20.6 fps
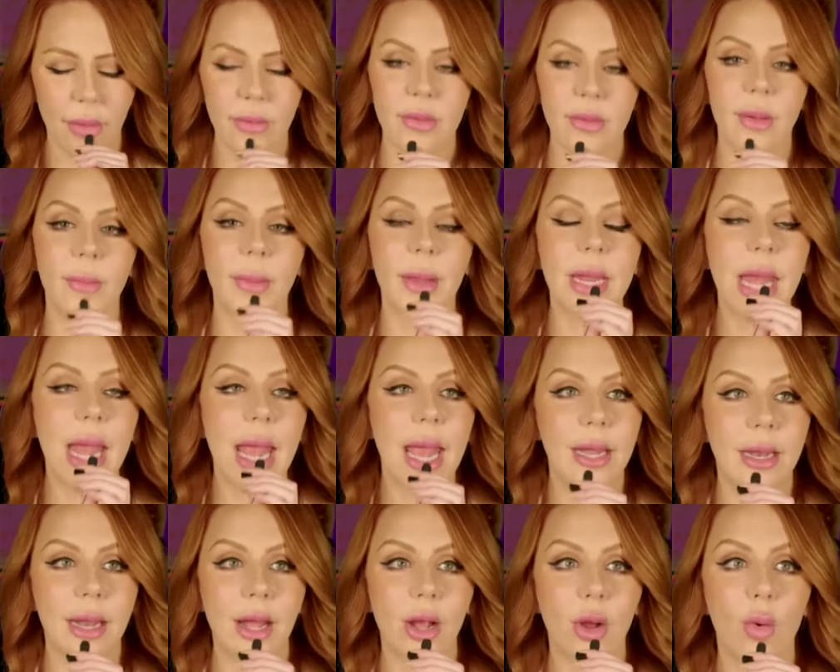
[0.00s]
somebody,
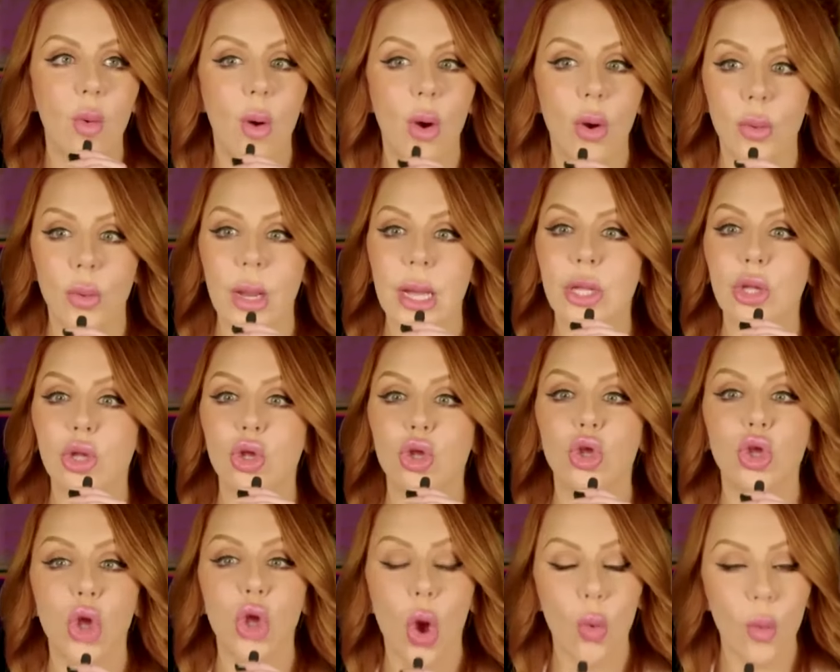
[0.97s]
and I quote, is
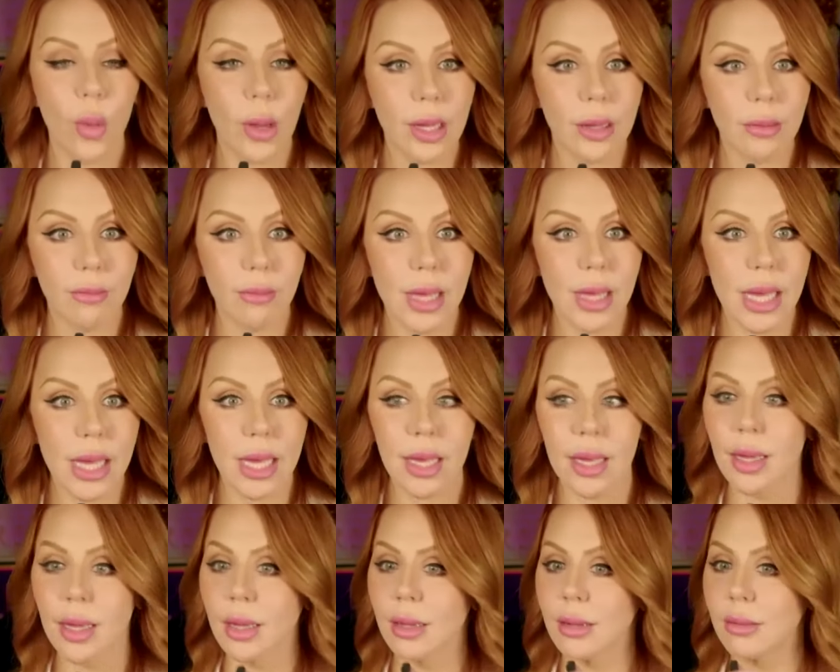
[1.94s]
showing
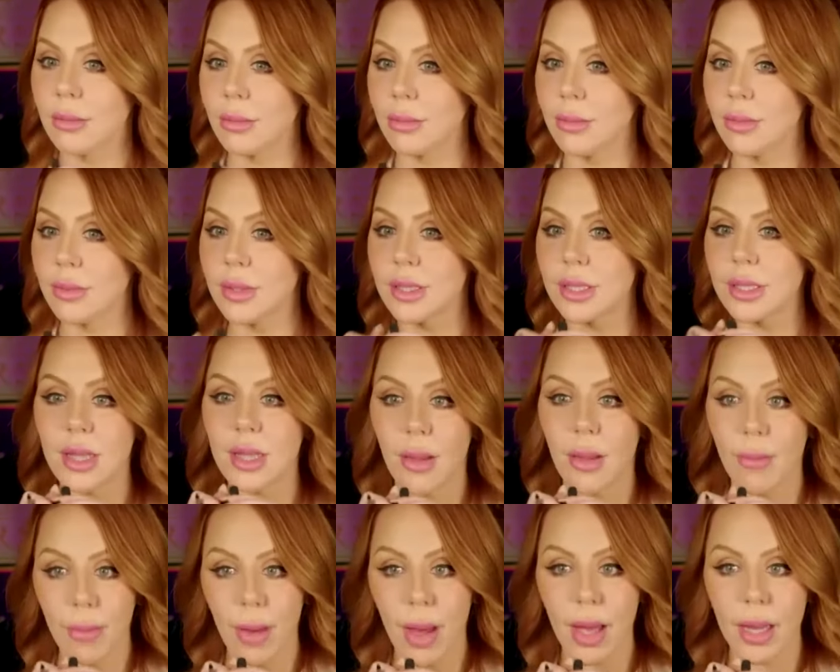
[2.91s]
me
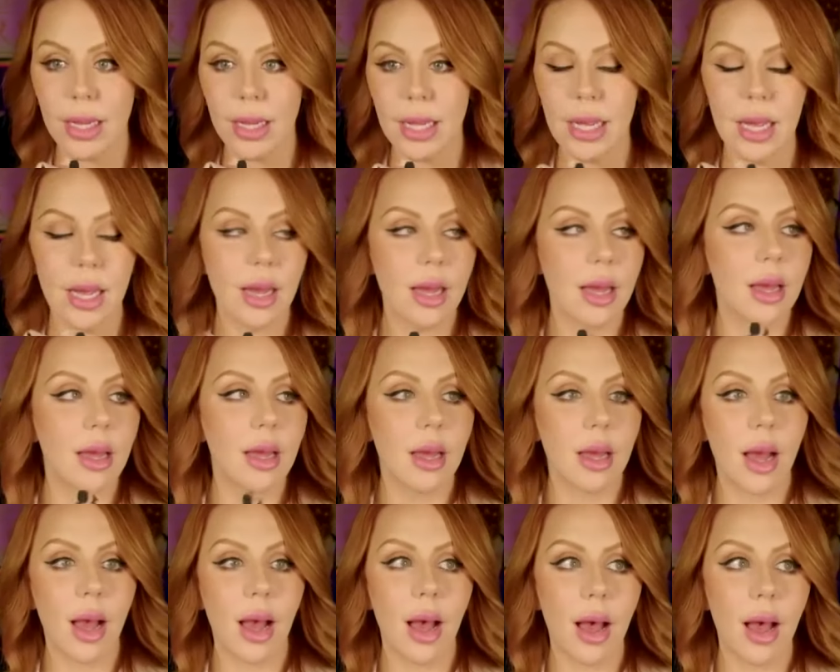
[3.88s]
somebody
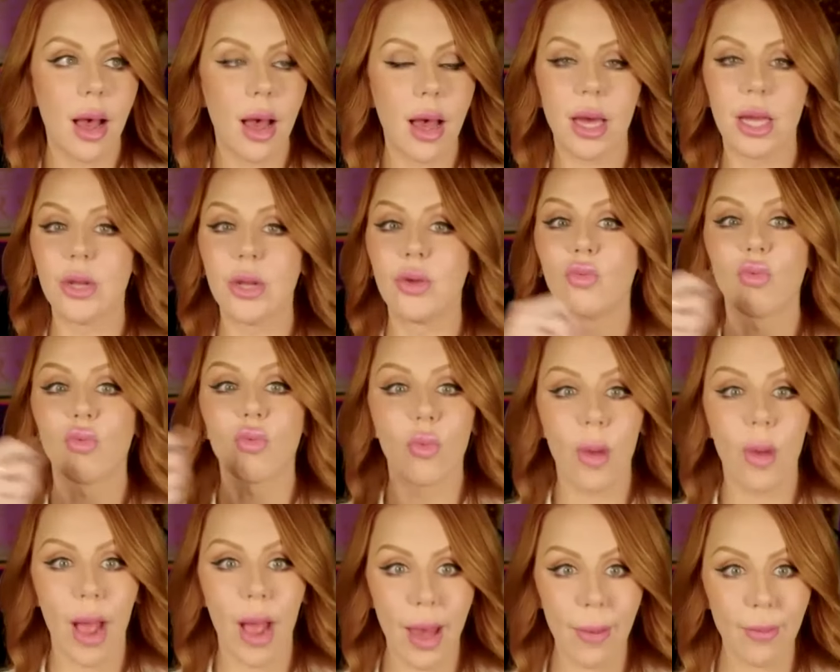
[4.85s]

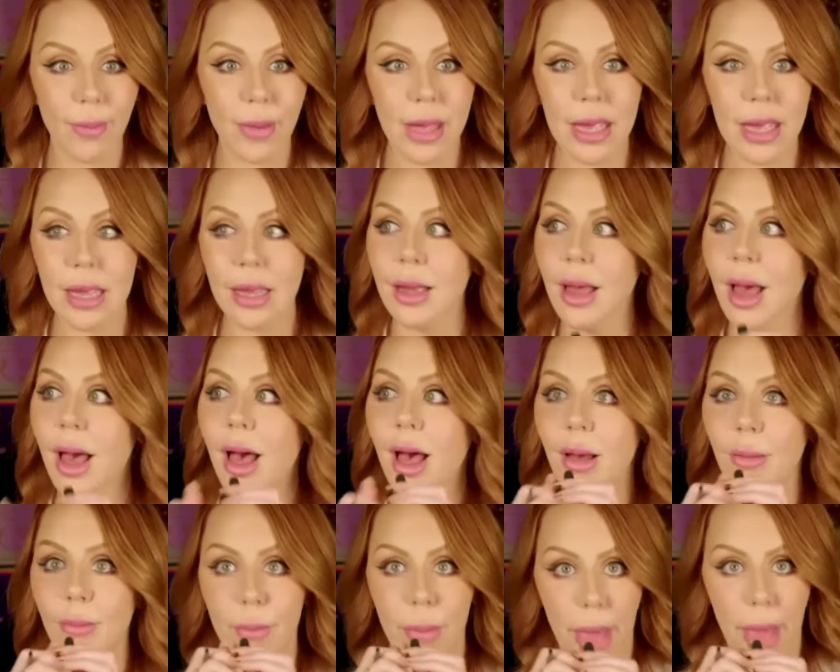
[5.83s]
unwrapping a
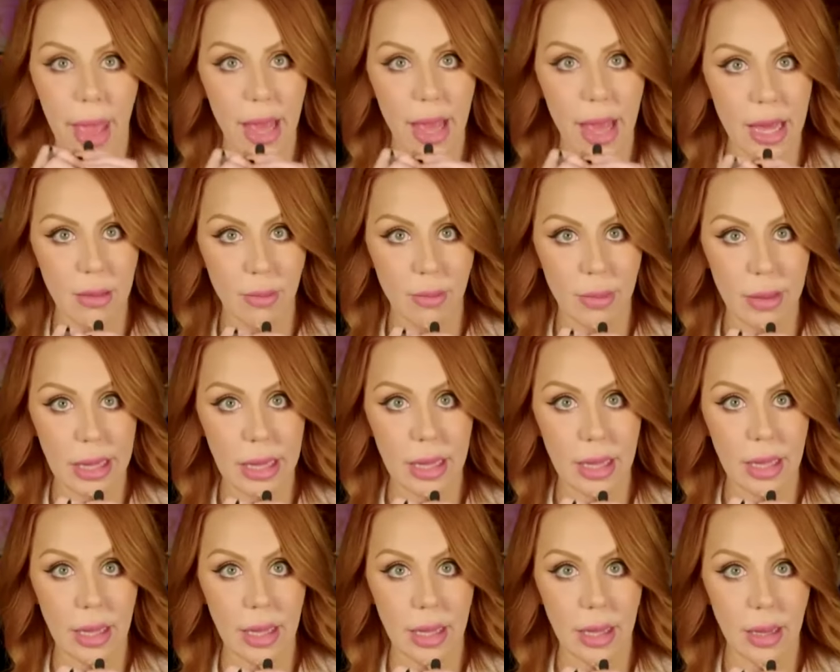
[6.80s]
baby.